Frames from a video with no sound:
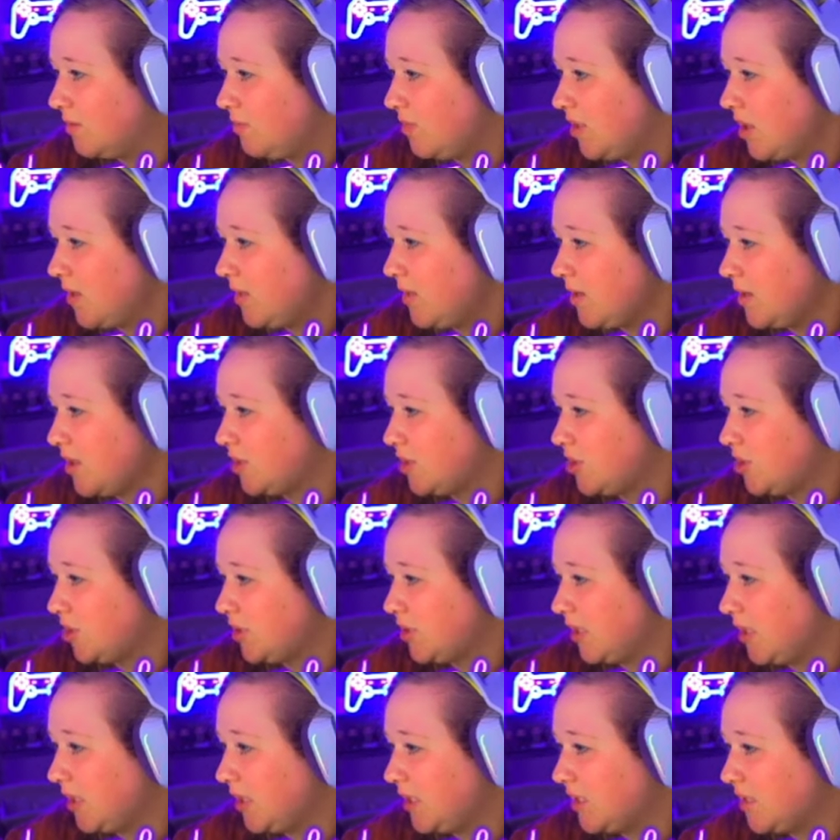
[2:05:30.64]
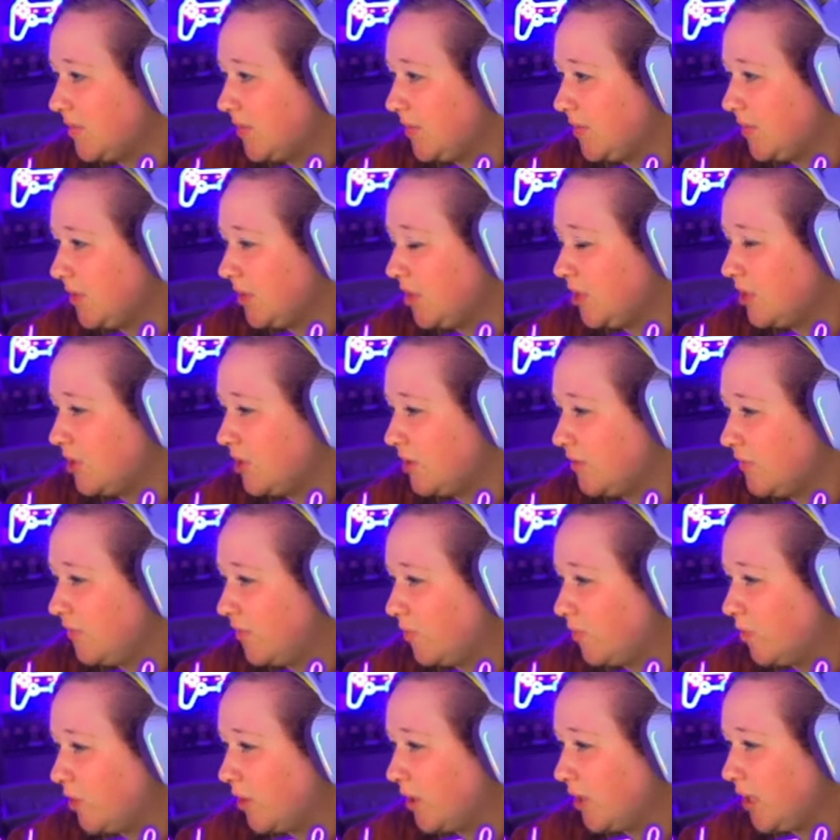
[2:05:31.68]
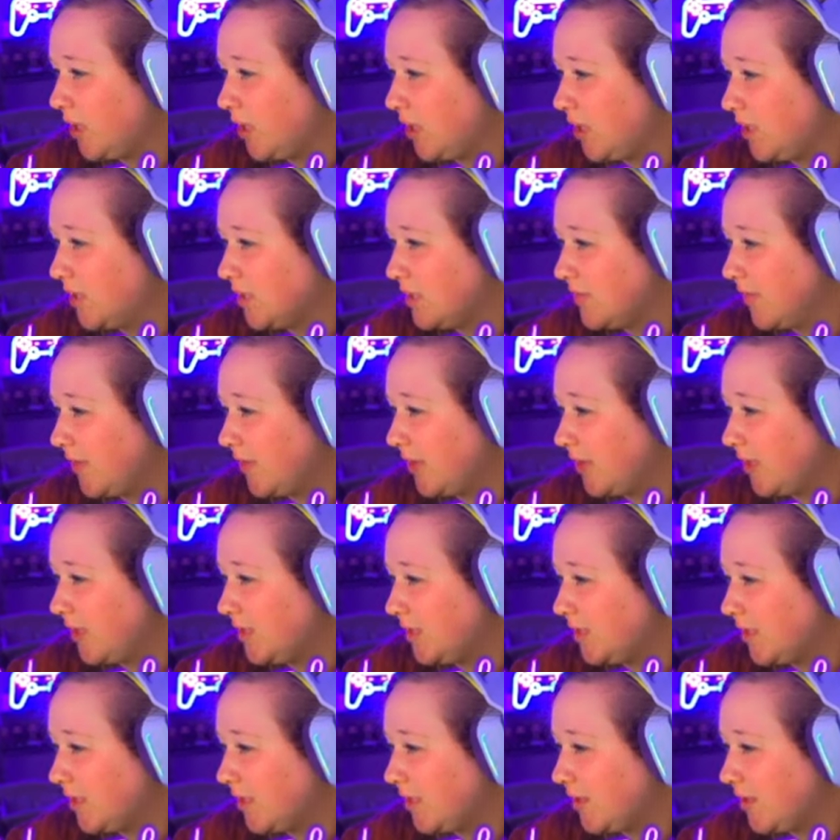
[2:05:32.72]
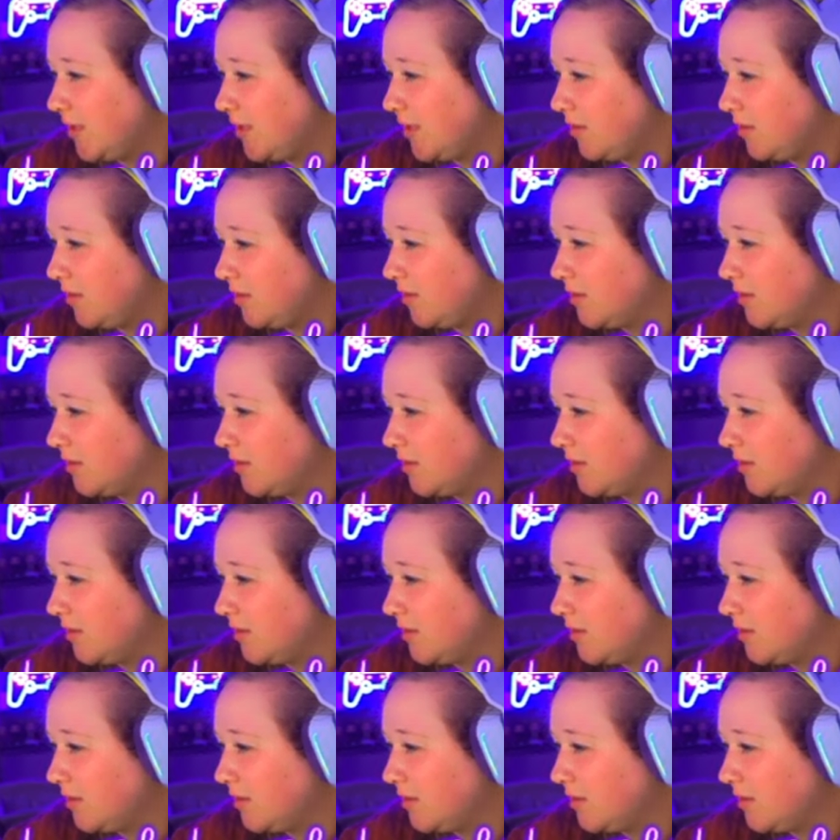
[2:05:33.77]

maybe I should take inspiration from one of Gein's plans here.